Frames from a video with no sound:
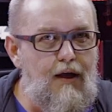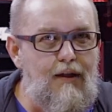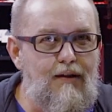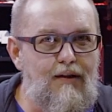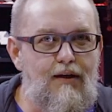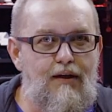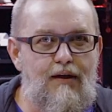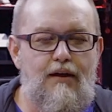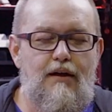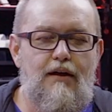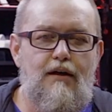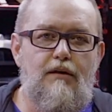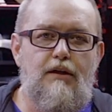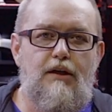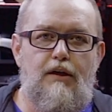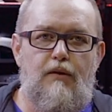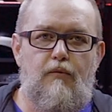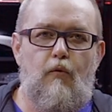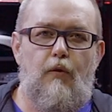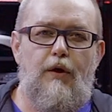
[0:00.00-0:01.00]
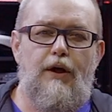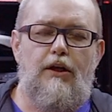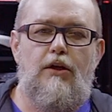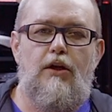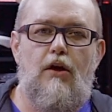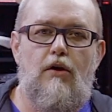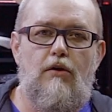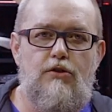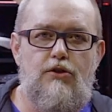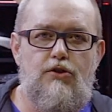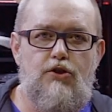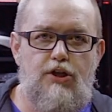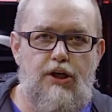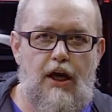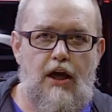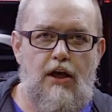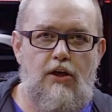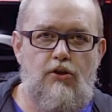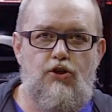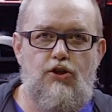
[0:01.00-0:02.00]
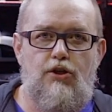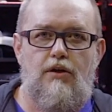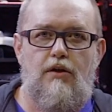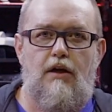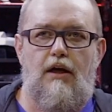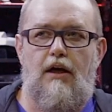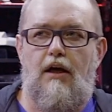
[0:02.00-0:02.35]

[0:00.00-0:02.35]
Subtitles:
the quick nose change